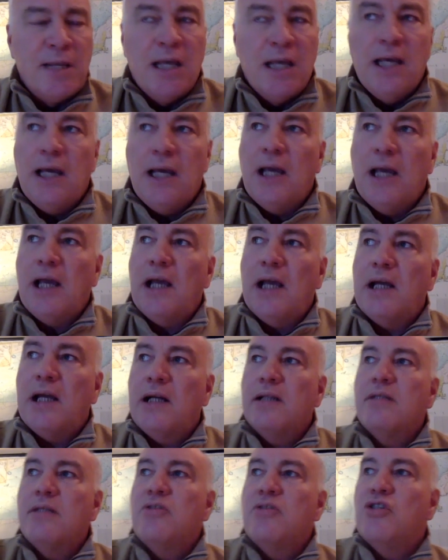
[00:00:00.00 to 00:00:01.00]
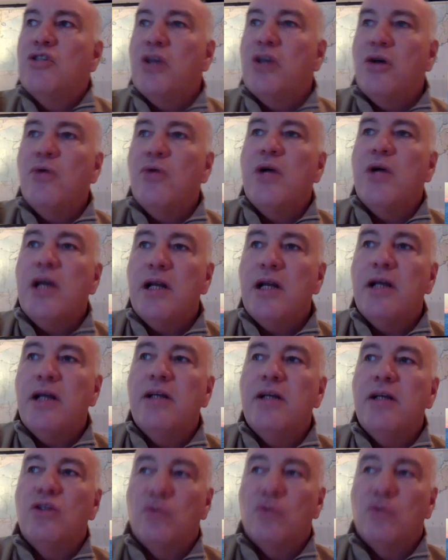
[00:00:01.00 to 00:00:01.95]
And so it is